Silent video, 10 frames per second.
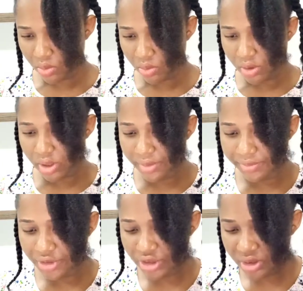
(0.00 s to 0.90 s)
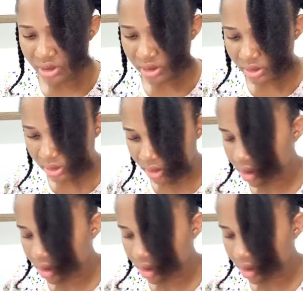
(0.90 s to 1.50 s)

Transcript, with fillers: Okay, she did not.